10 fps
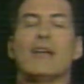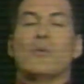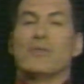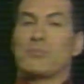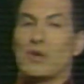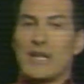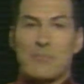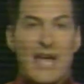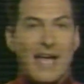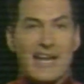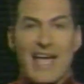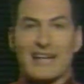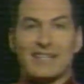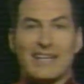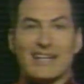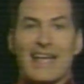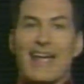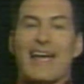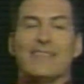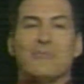with pretty bad acting.
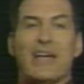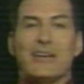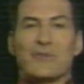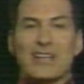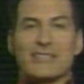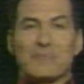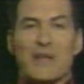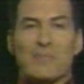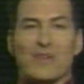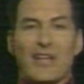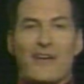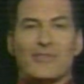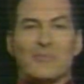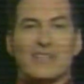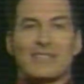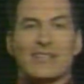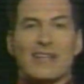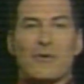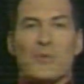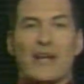And the main reason people loved them is that
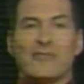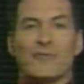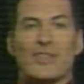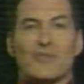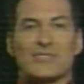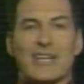they were waiting for those